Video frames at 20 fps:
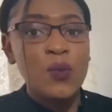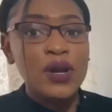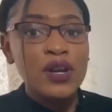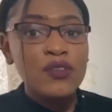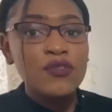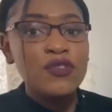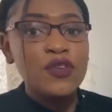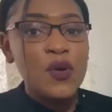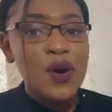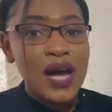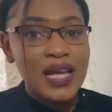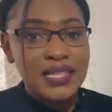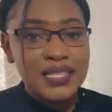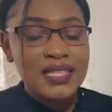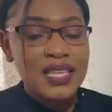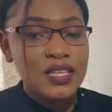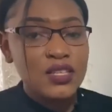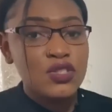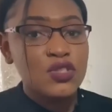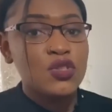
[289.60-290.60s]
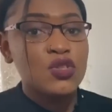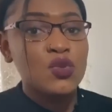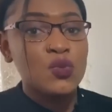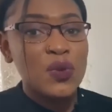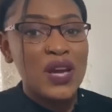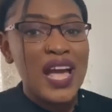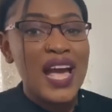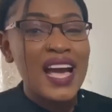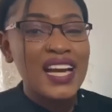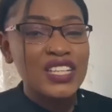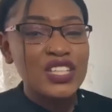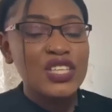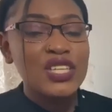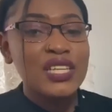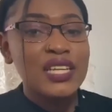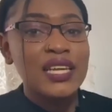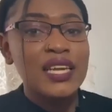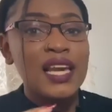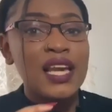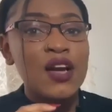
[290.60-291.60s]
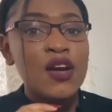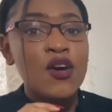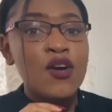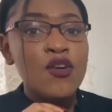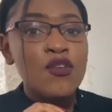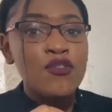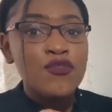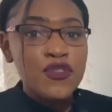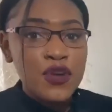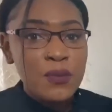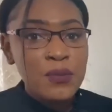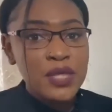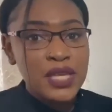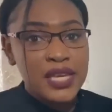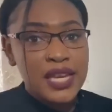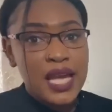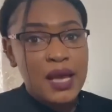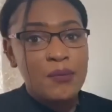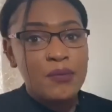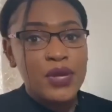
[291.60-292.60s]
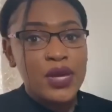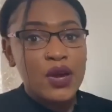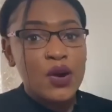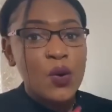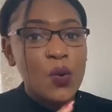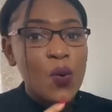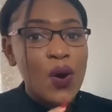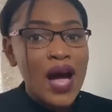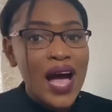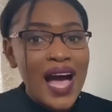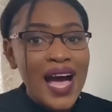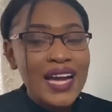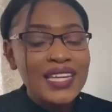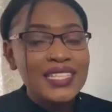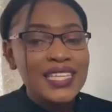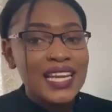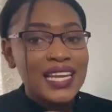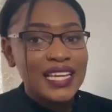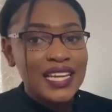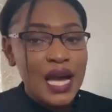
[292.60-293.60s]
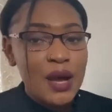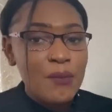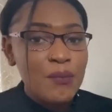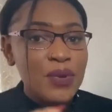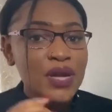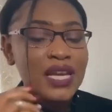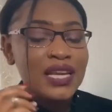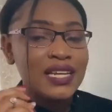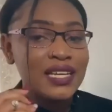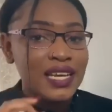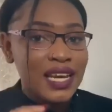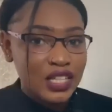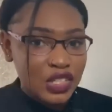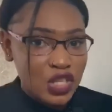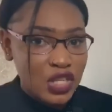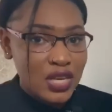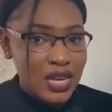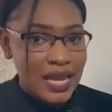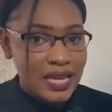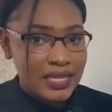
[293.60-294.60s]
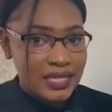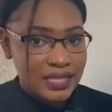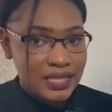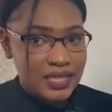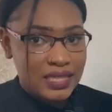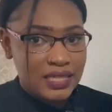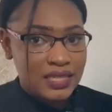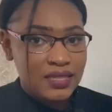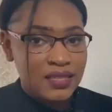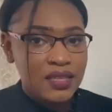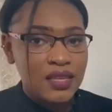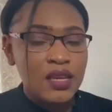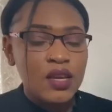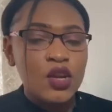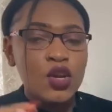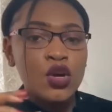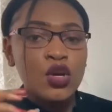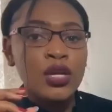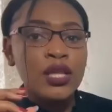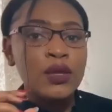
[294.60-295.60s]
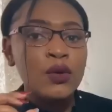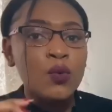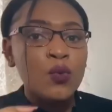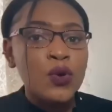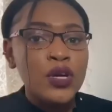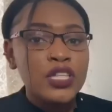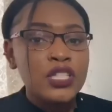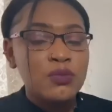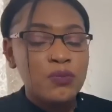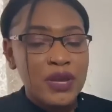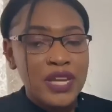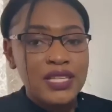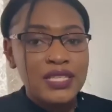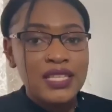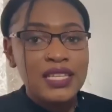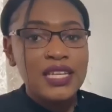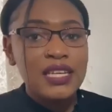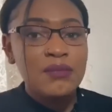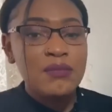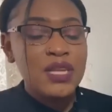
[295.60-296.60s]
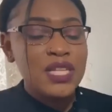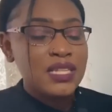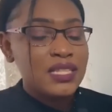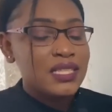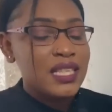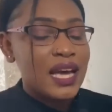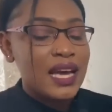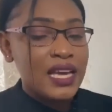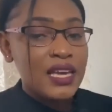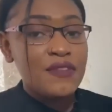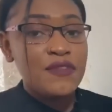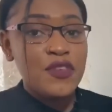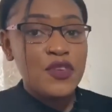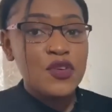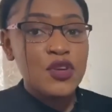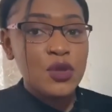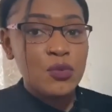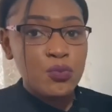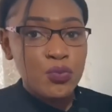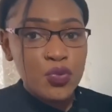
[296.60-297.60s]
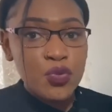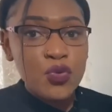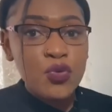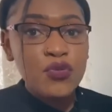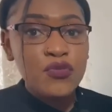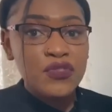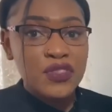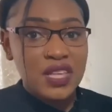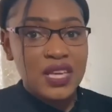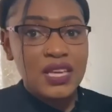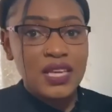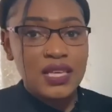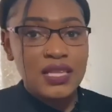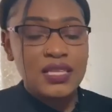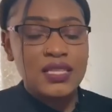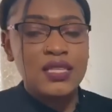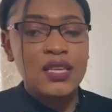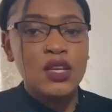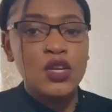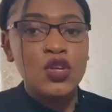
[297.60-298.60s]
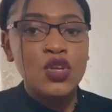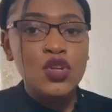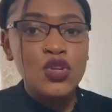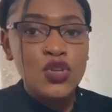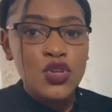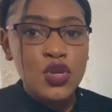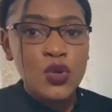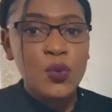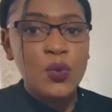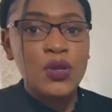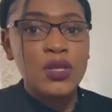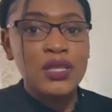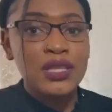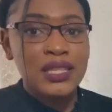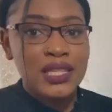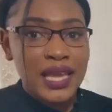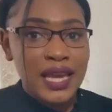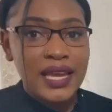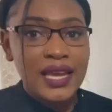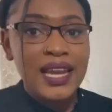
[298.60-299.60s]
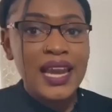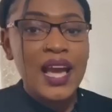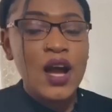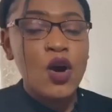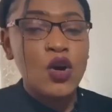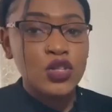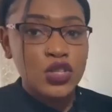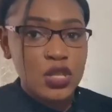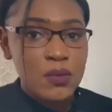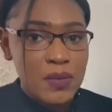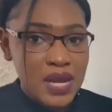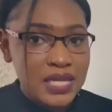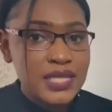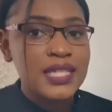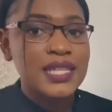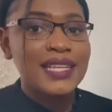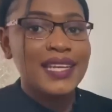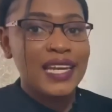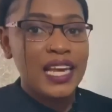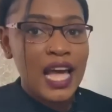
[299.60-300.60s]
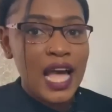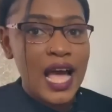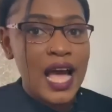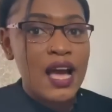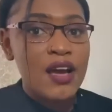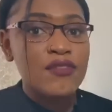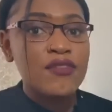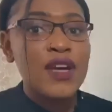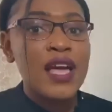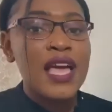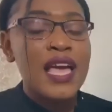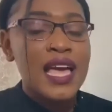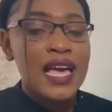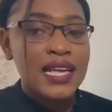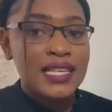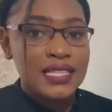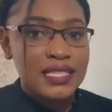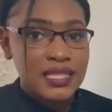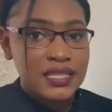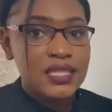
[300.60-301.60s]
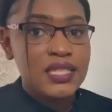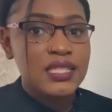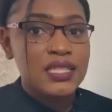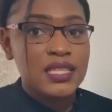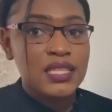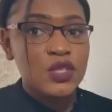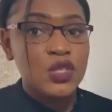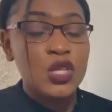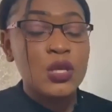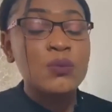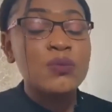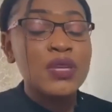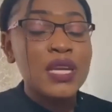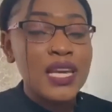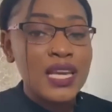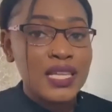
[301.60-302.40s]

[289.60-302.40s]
of your ancestors were actually from the Gambia or had a Gambian nationality, which basically means that if you can prove this, you will then automatically have a citizenship in